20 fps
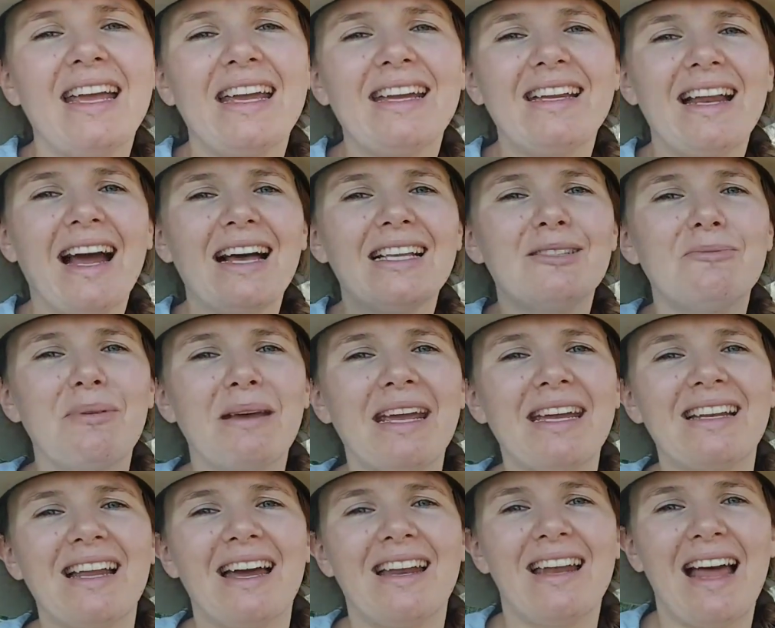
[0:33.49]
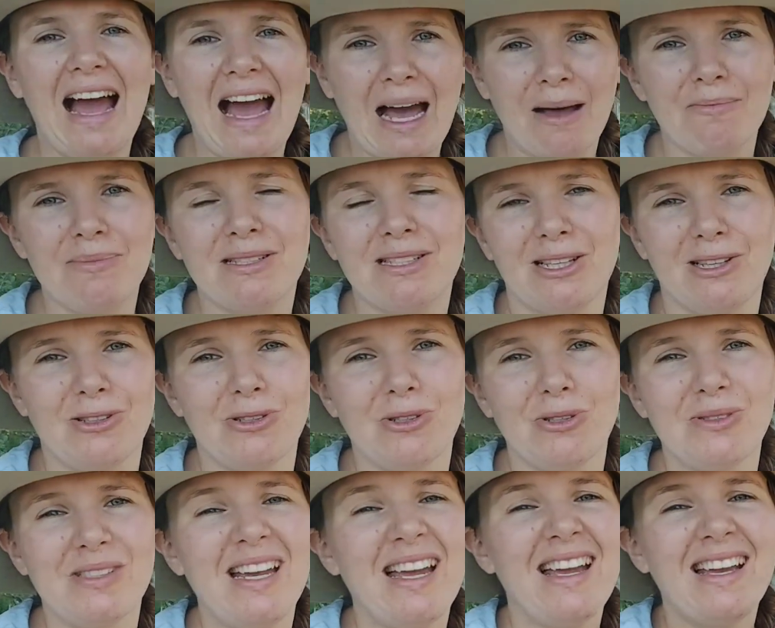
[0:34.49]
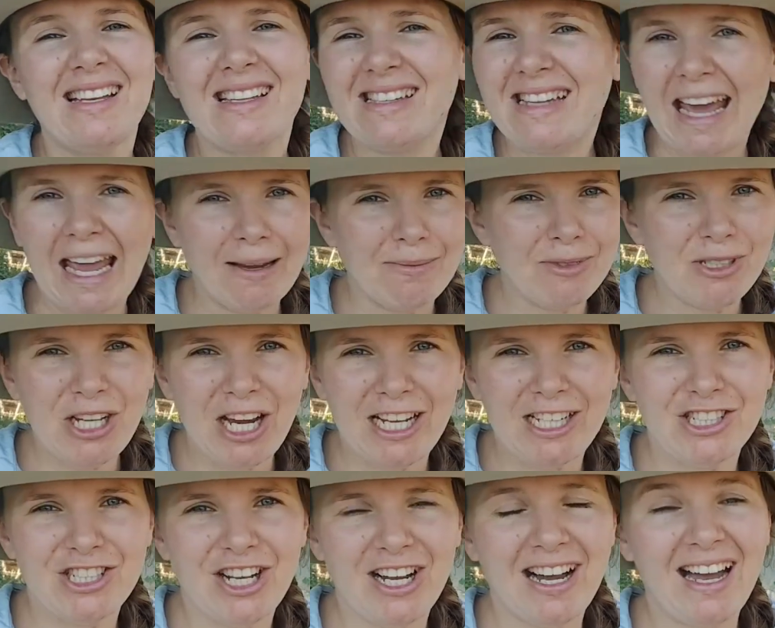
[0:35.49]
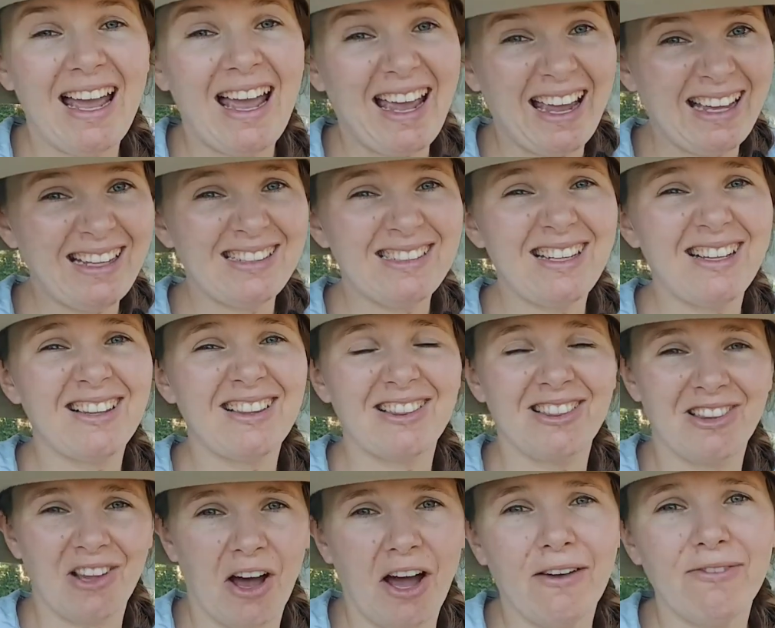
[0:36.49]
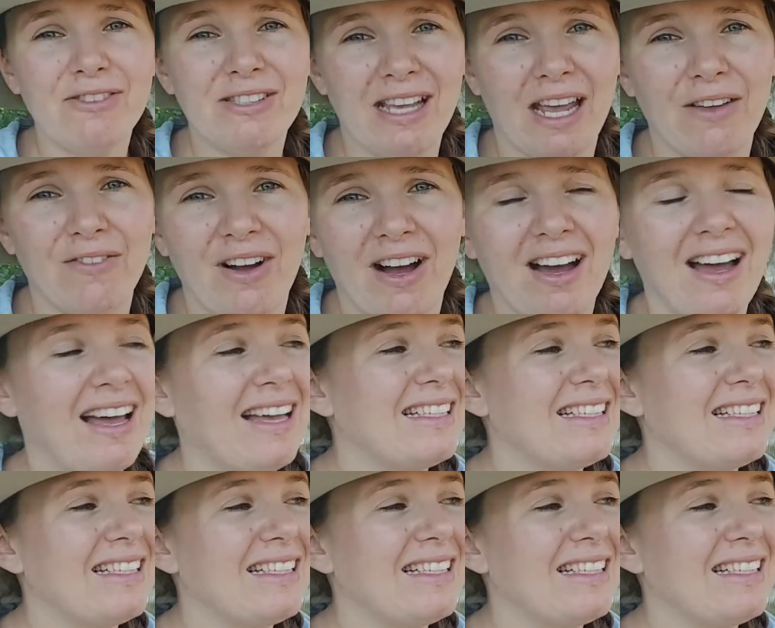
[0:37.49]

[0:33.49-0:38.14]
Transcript: it has been an absolute game changer and lifesaver,